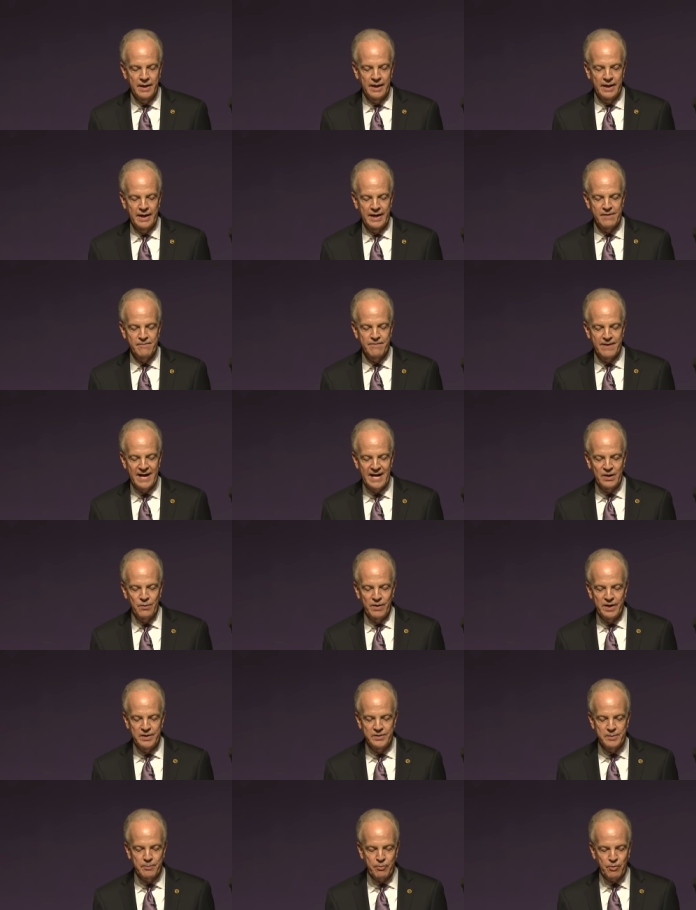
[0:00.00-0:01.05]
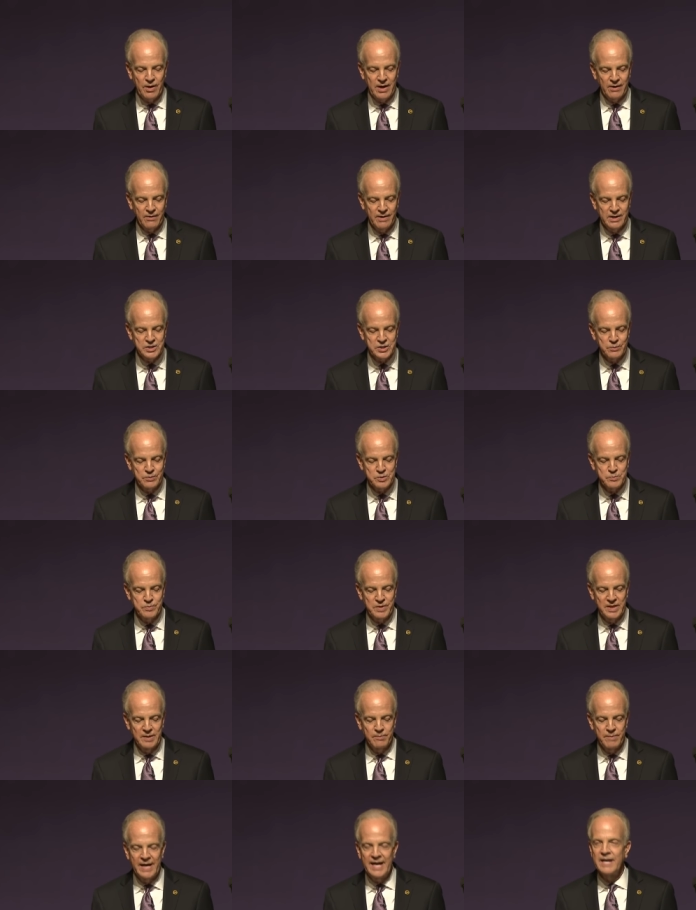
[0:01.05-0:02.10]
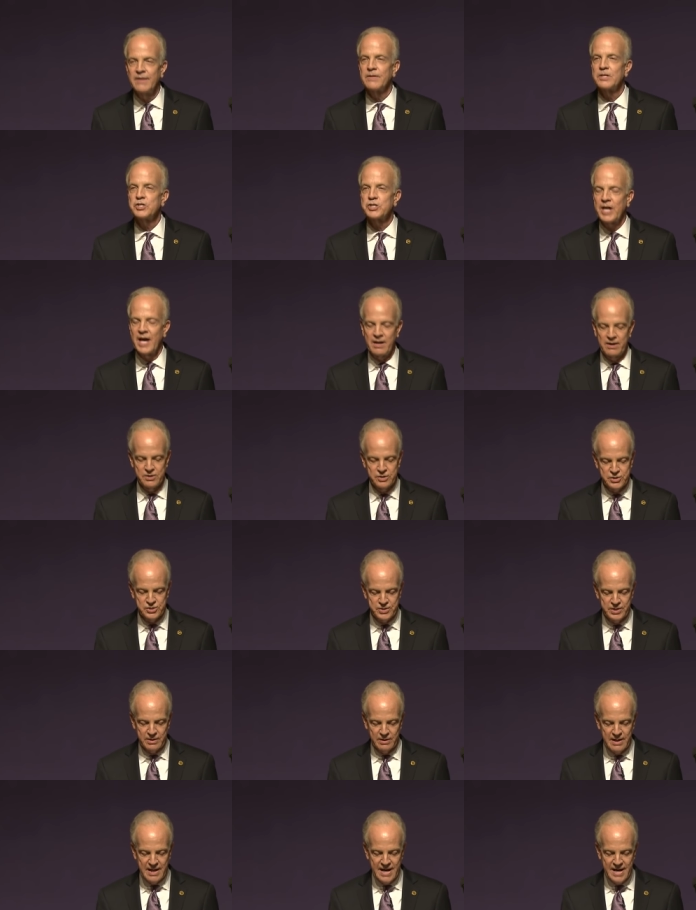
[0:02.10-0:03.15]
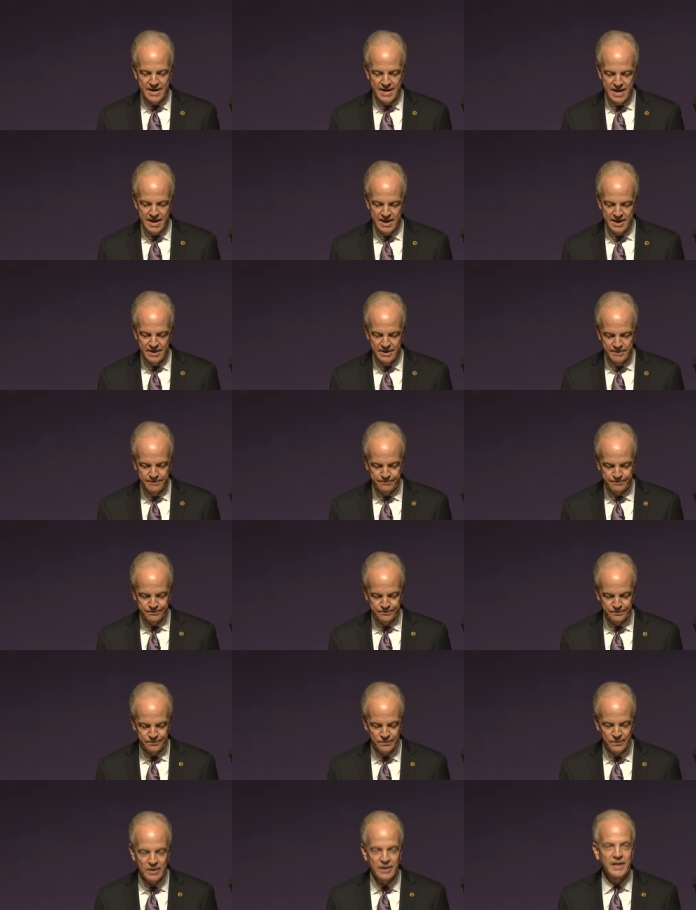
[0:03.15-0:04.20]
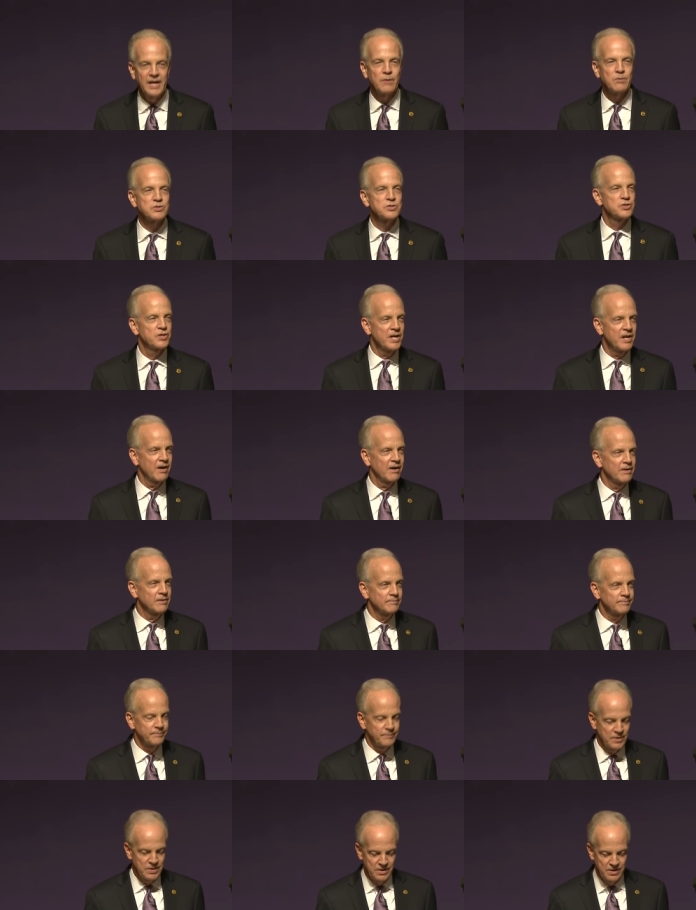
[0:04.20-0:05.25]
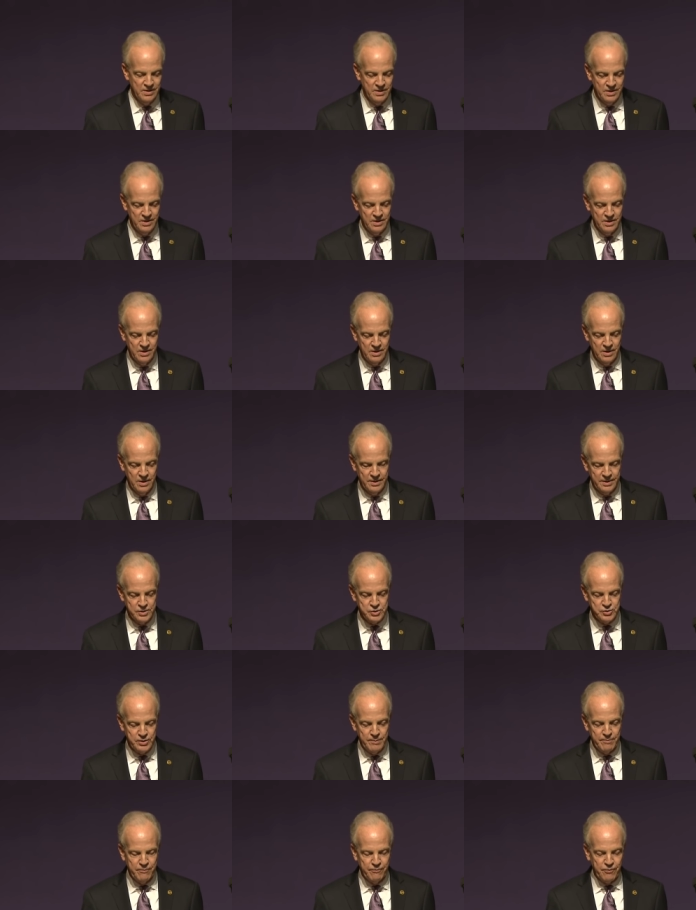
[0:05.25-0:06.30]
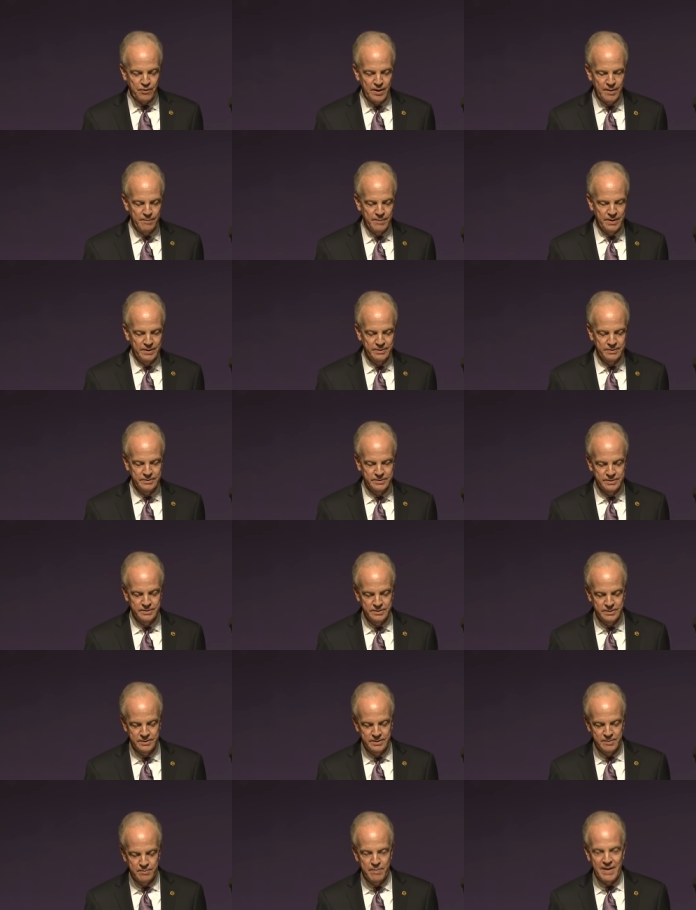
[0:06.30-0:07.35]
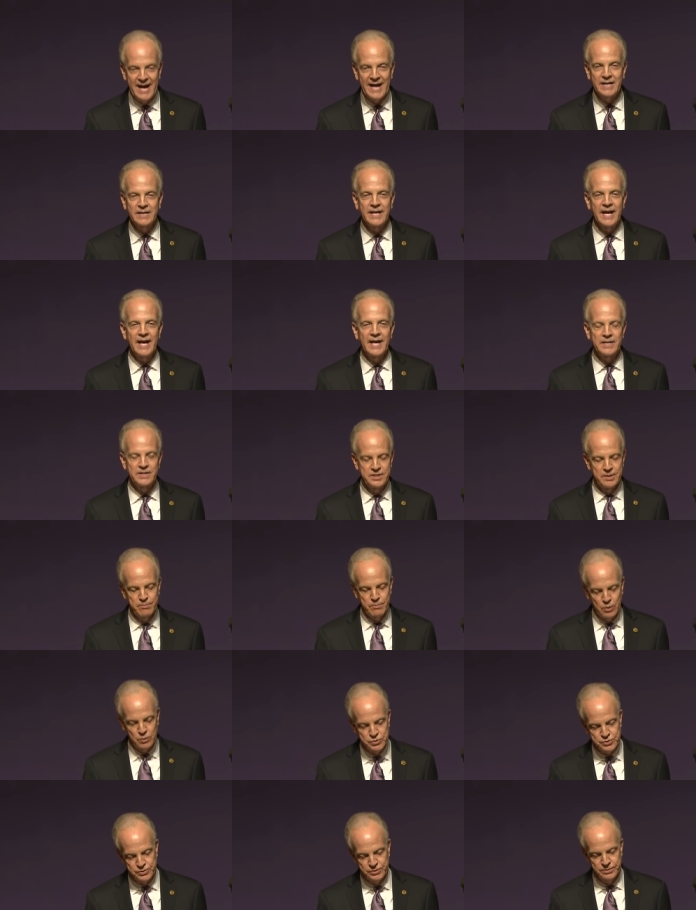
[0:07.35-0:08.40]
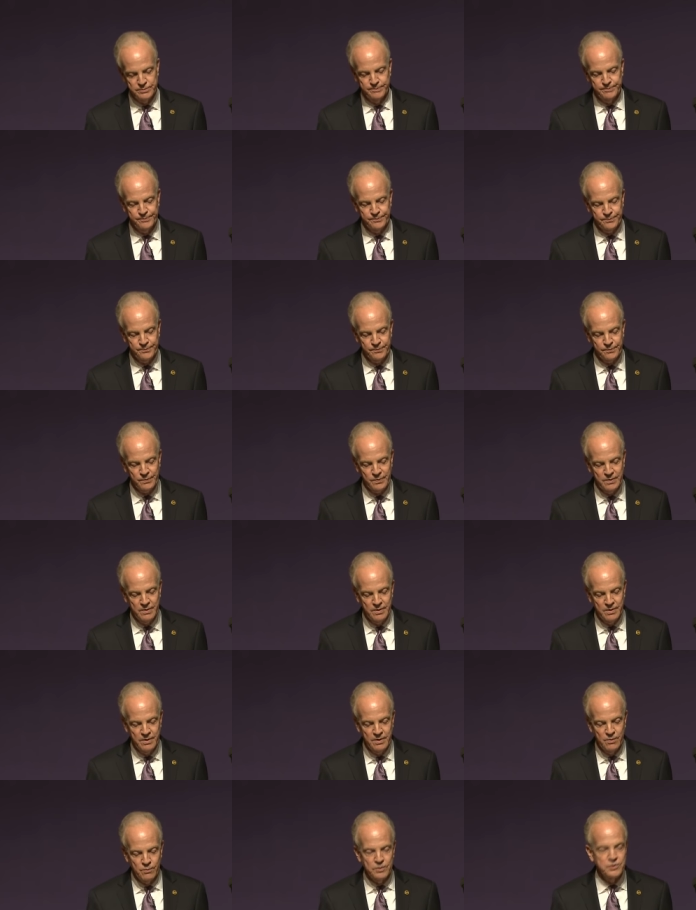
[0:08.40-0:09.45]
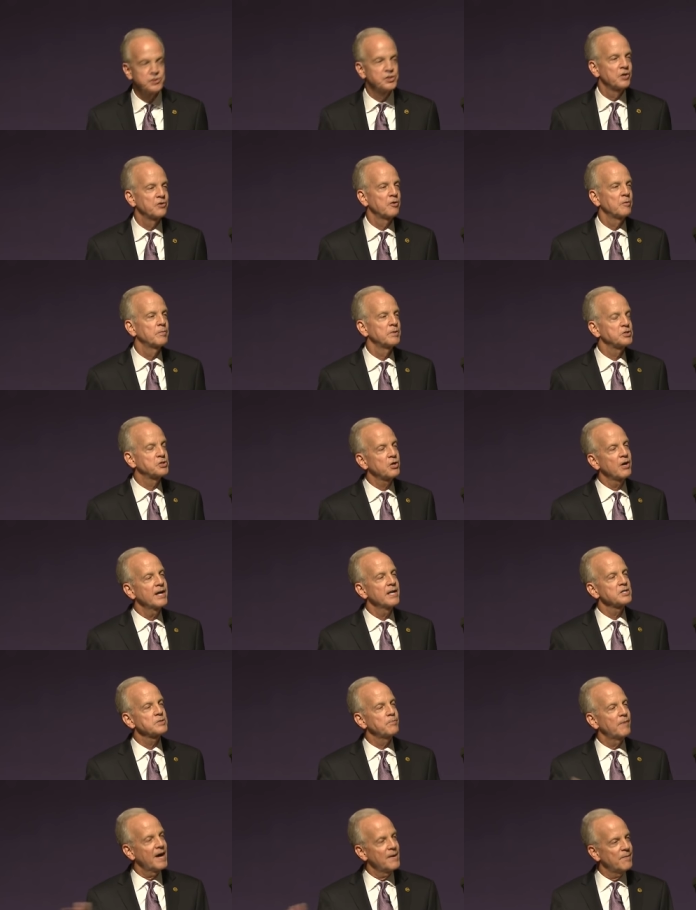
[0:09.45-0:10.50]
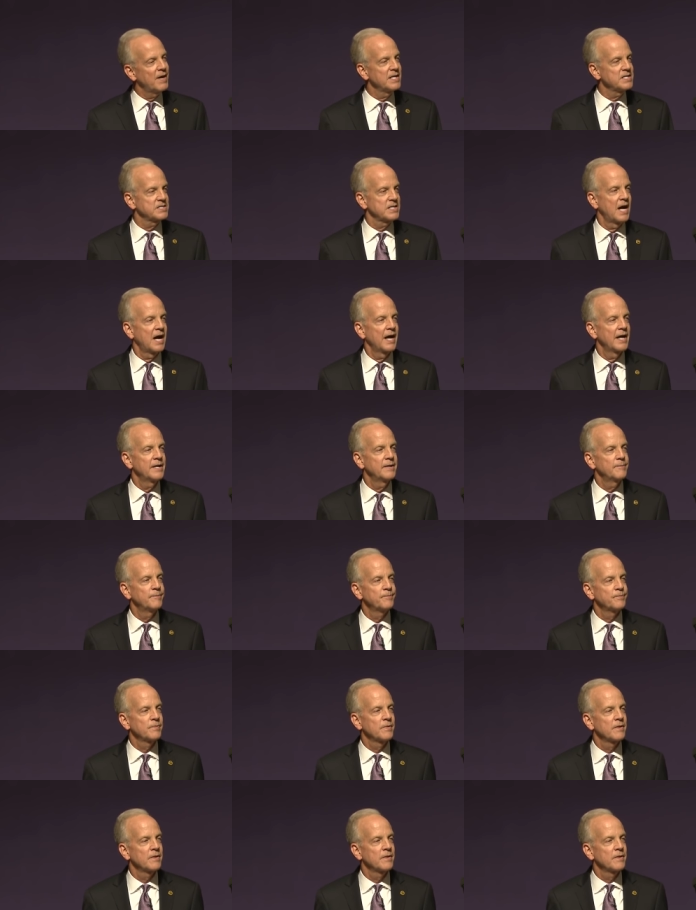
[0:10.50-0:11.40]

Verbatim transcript: and I evaluated the progress that was being made and the challenges that lied ahead. It was there, on a trip from Baghdad to Mosul, with General Petraeus by my side,